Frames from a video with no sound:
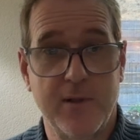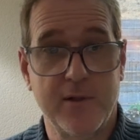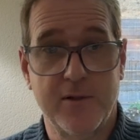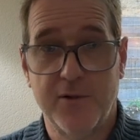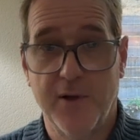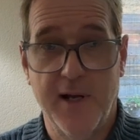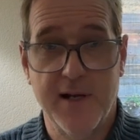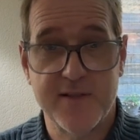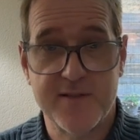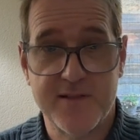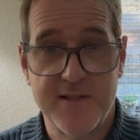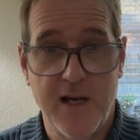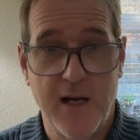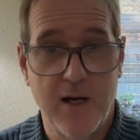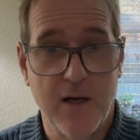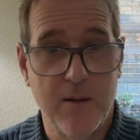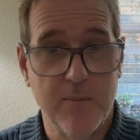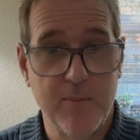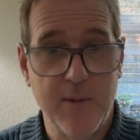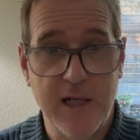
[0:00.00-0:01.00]
Try to
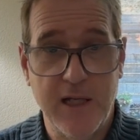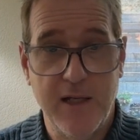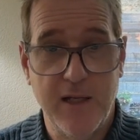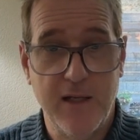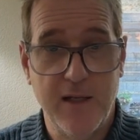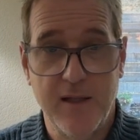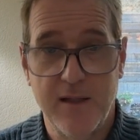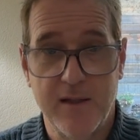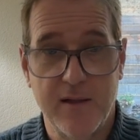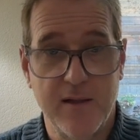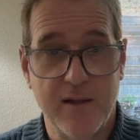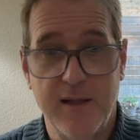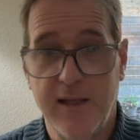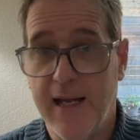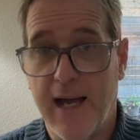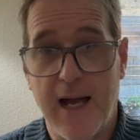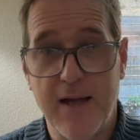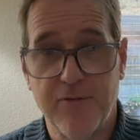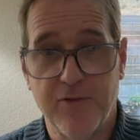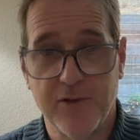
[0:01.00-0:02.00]
sell me the
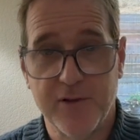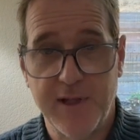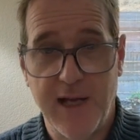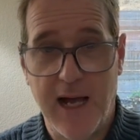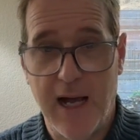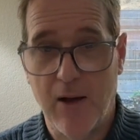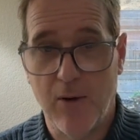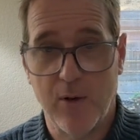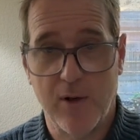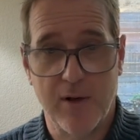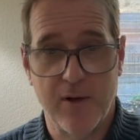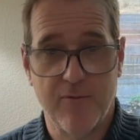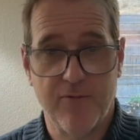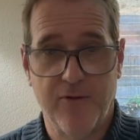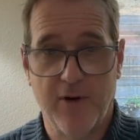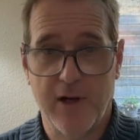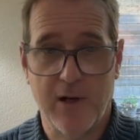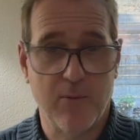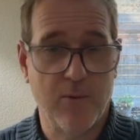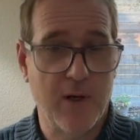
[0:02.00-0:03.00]
Eiffel Tower in a
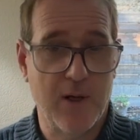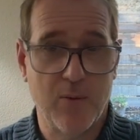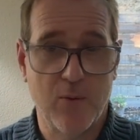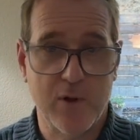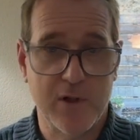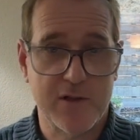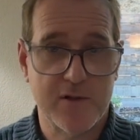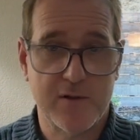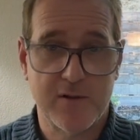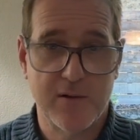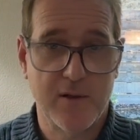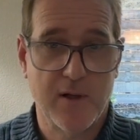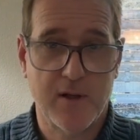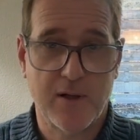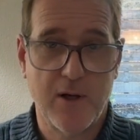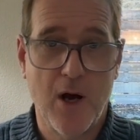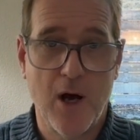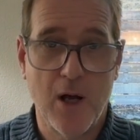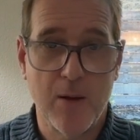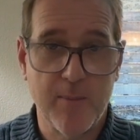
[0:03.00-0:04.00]
funny way, which a
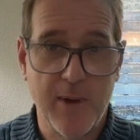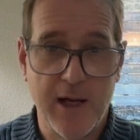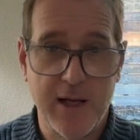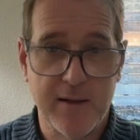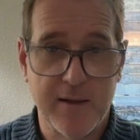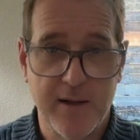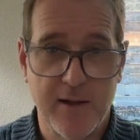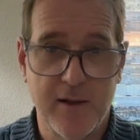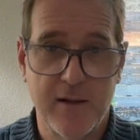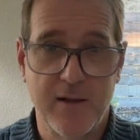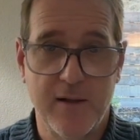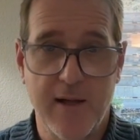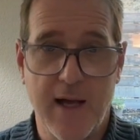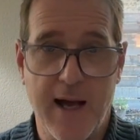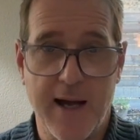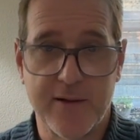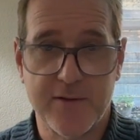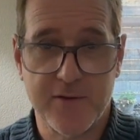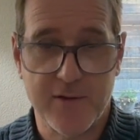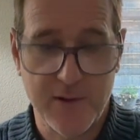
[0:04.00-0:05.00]
con man did
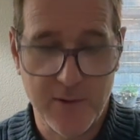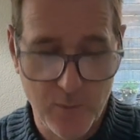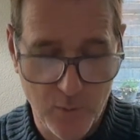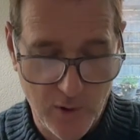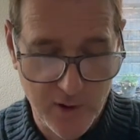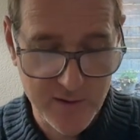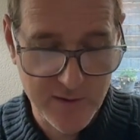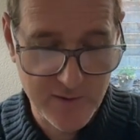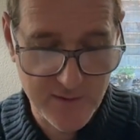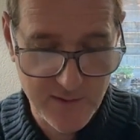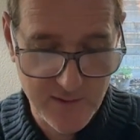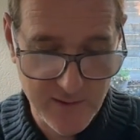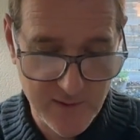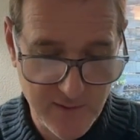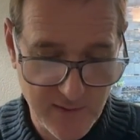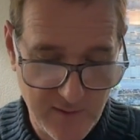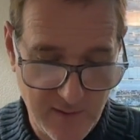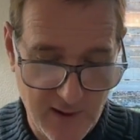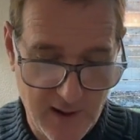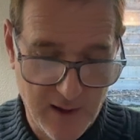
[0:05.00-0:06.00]
actually once
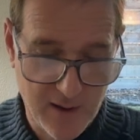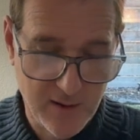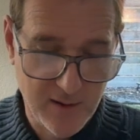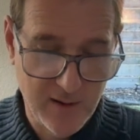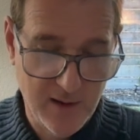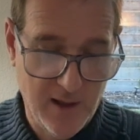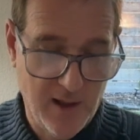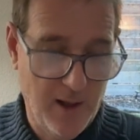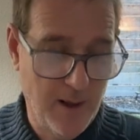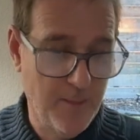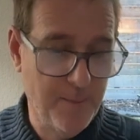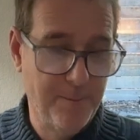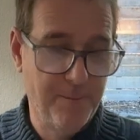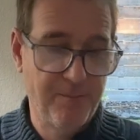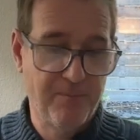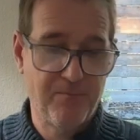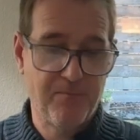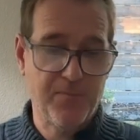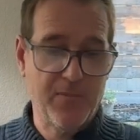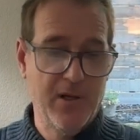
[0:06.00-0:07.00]
sell.
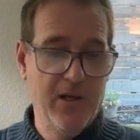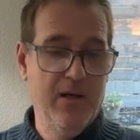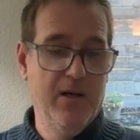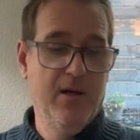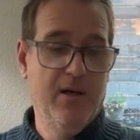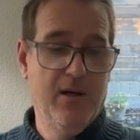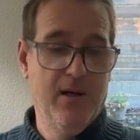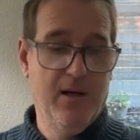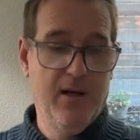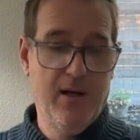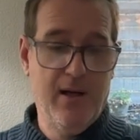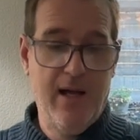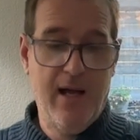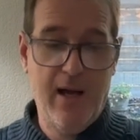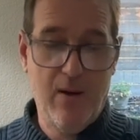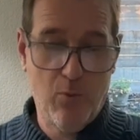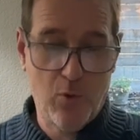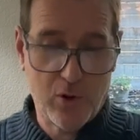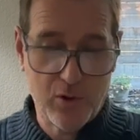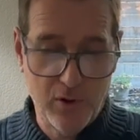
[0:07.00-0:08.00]

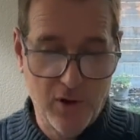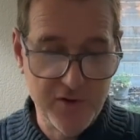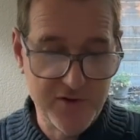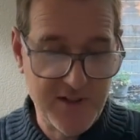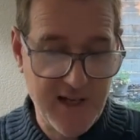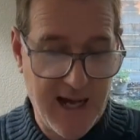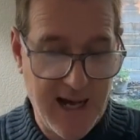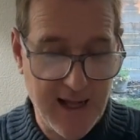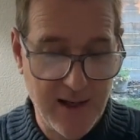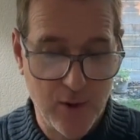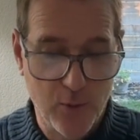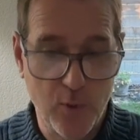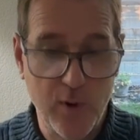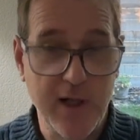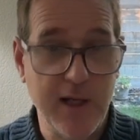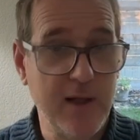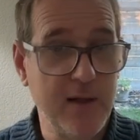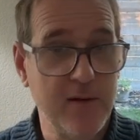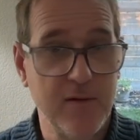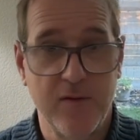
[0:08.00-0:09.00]
And we're close to
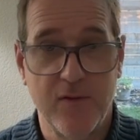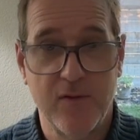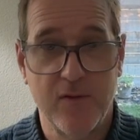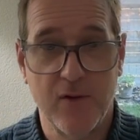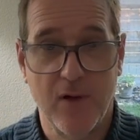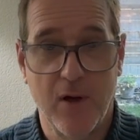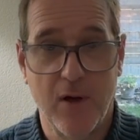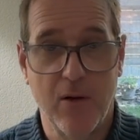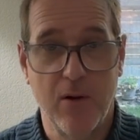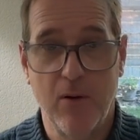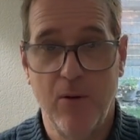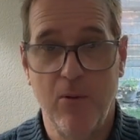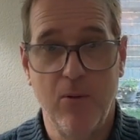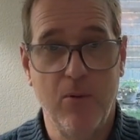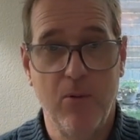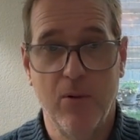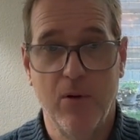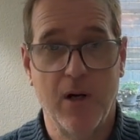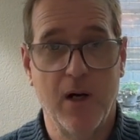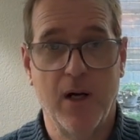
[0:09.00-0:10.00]
Halloween,
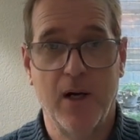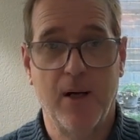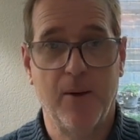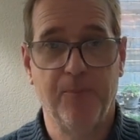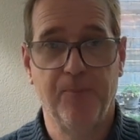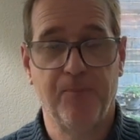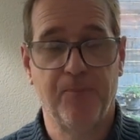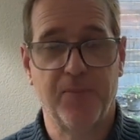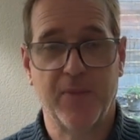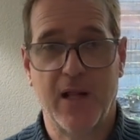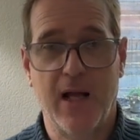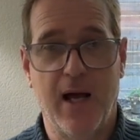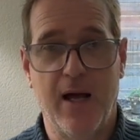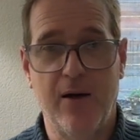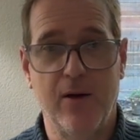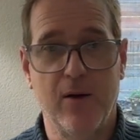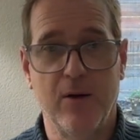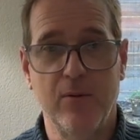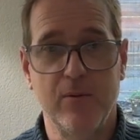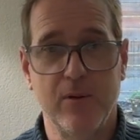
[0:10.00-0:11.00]
so I
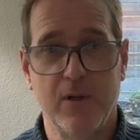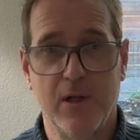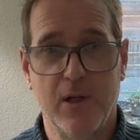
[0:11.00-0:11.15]
don't know.